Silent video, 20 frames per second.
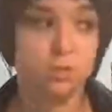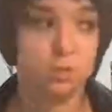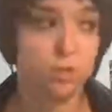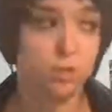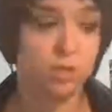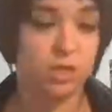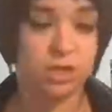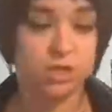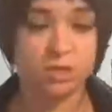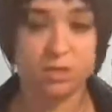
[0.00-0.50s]

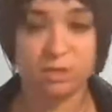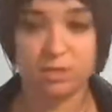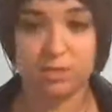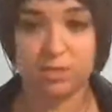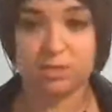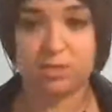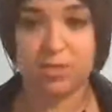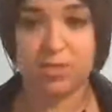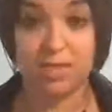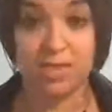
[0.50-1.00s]
solution
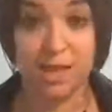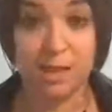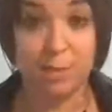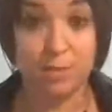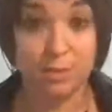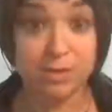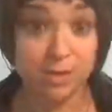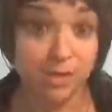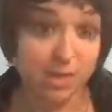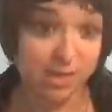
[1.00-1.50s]
is and stuff
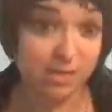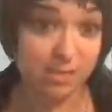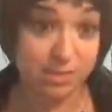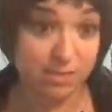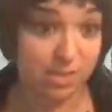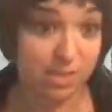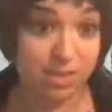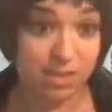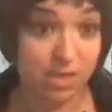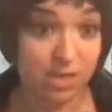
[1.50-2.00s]
like that, but
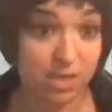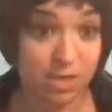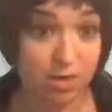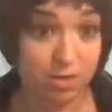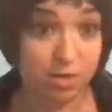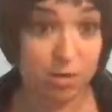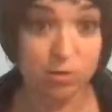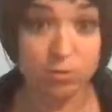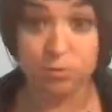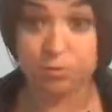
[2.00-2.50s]

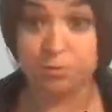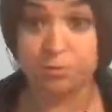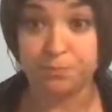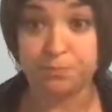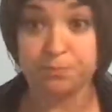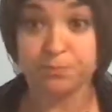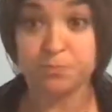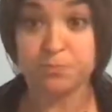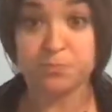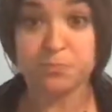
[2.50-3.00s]
then you're
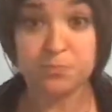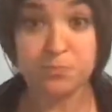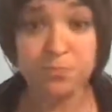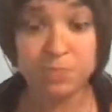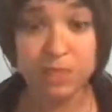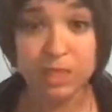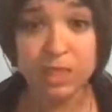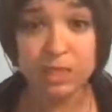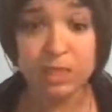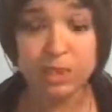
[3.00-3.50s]
golden.
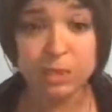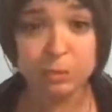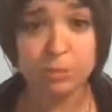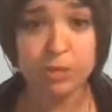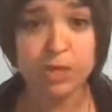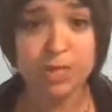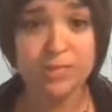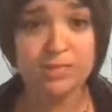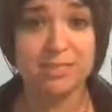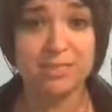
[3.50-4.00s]

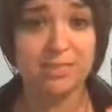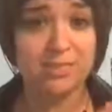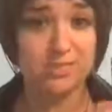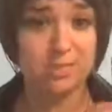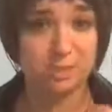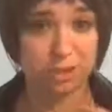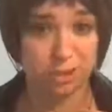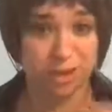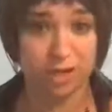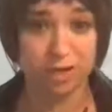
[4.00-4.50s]
It's super
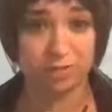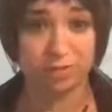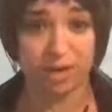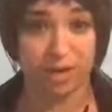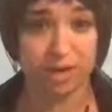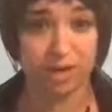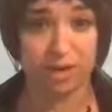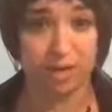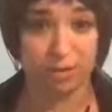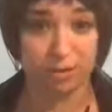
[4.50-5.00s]
easy to
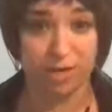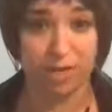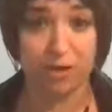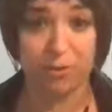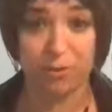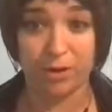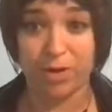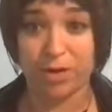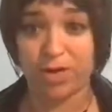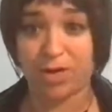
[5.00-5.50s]
share
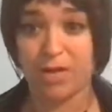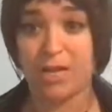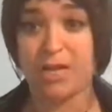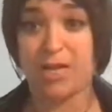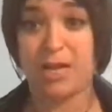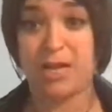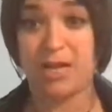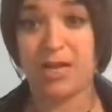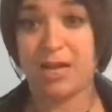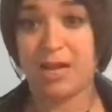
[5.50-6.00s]
value that
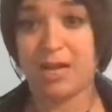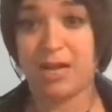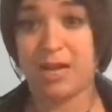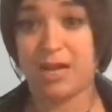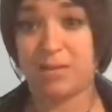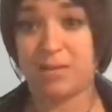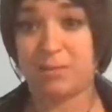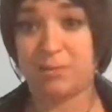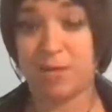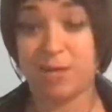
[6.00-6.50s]
way.
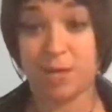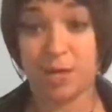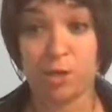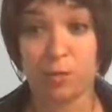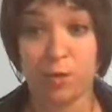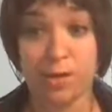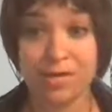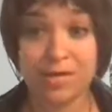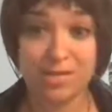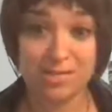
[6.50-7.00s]

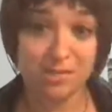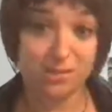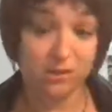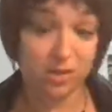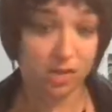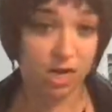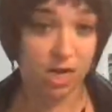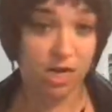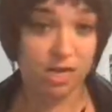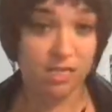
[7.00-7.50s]
Another way to
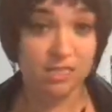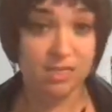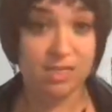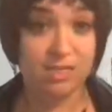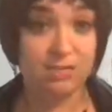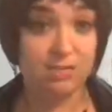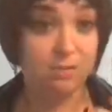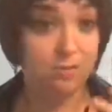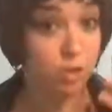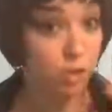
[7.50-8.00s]
deliver
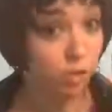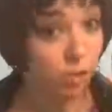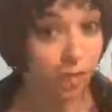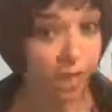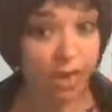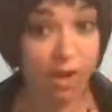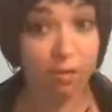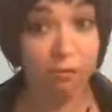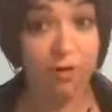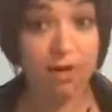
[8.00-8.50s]
content,
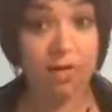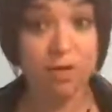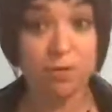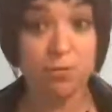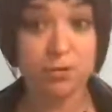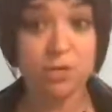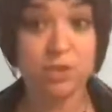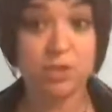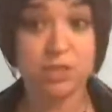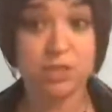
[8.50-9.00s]
you can
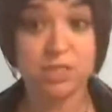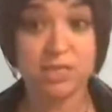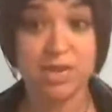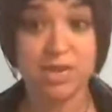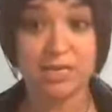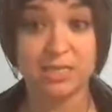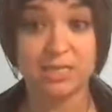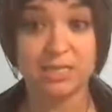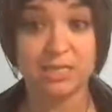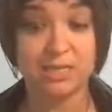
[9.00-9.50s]
write an
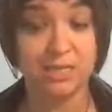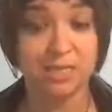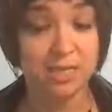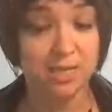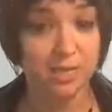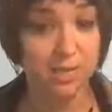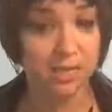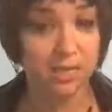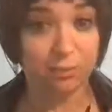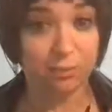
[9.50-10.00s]
original
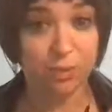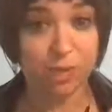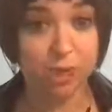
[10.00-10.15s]
text